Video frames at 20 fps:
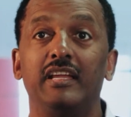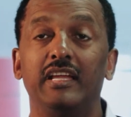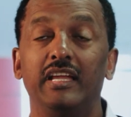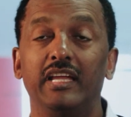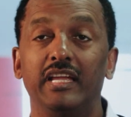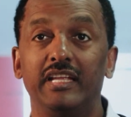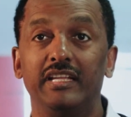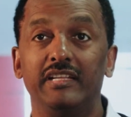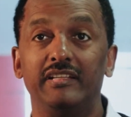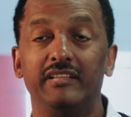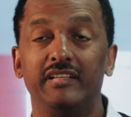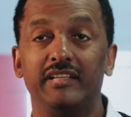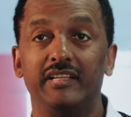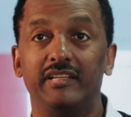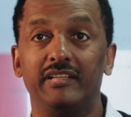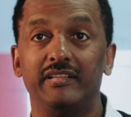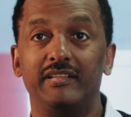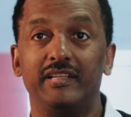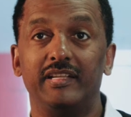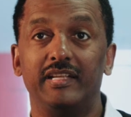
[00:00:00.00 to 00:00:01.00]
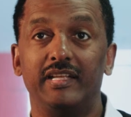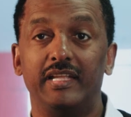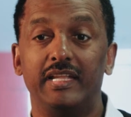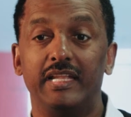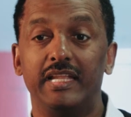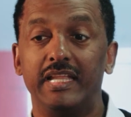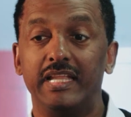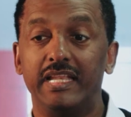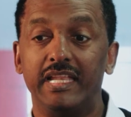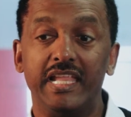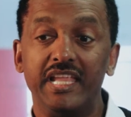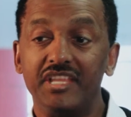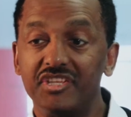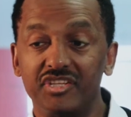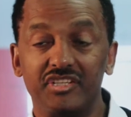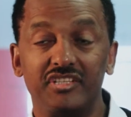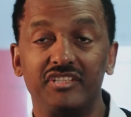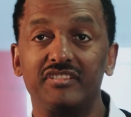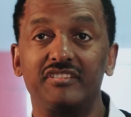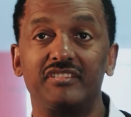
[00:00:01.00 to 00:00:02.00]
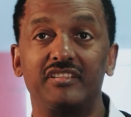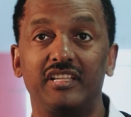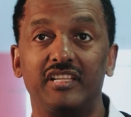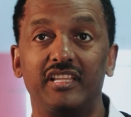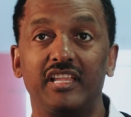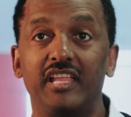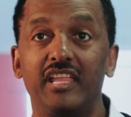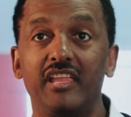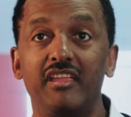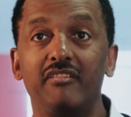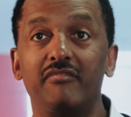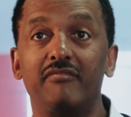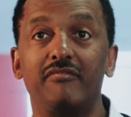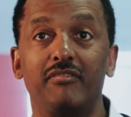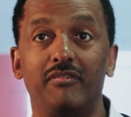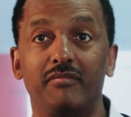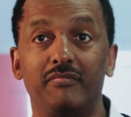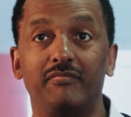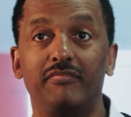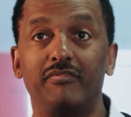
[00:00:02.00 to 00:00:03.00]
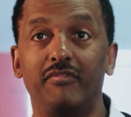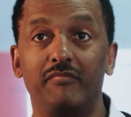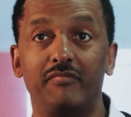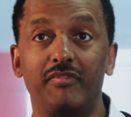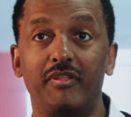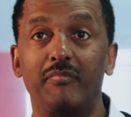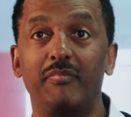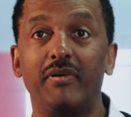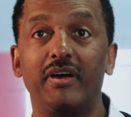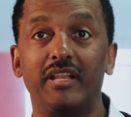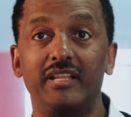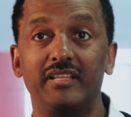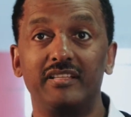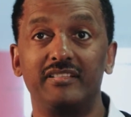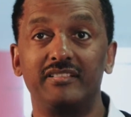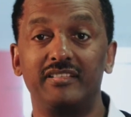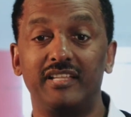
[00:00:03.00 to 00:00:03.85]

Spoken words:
and the legends that they hear from their parents,